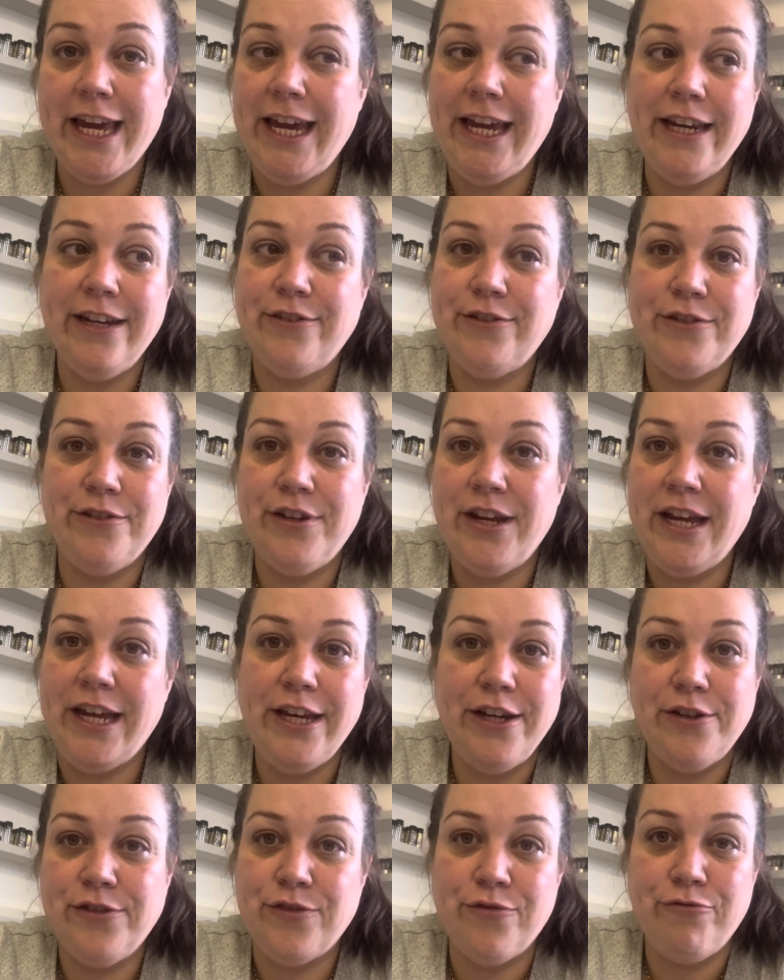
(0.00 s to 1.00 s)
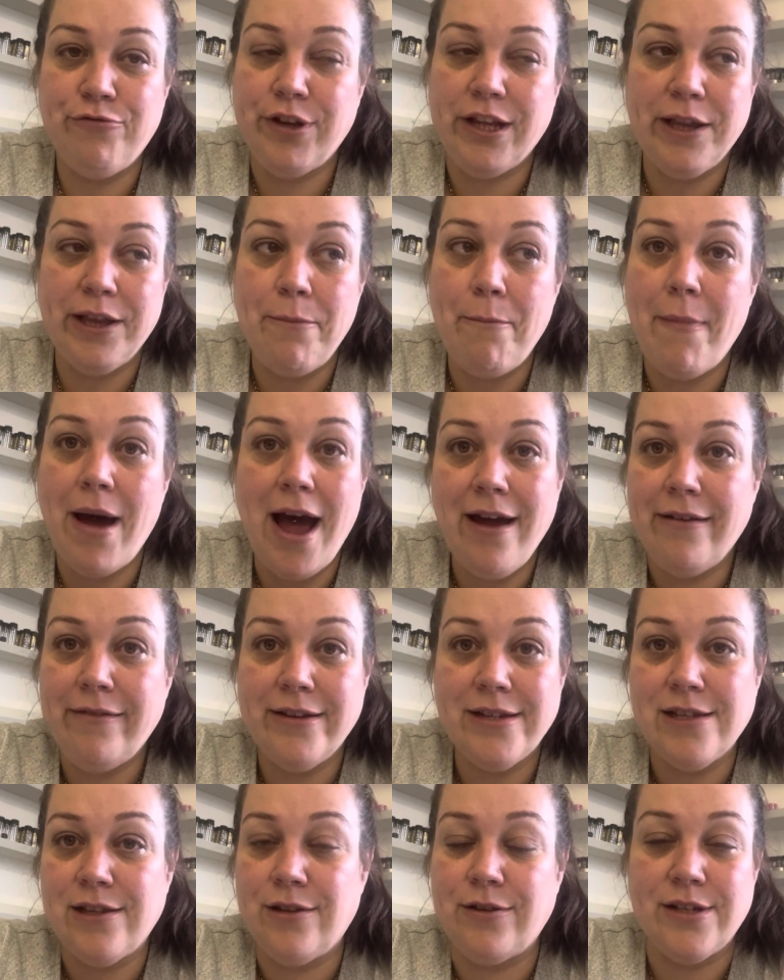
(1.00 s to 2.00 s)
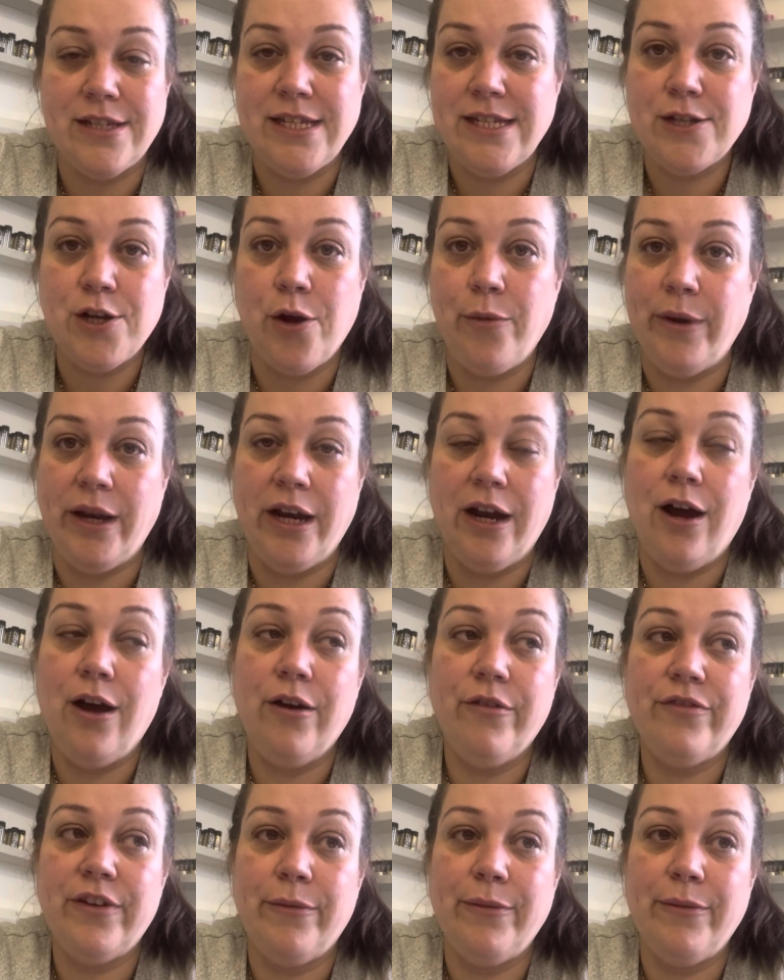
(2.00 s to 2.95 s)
it doesn't really matter as long as it's coming off.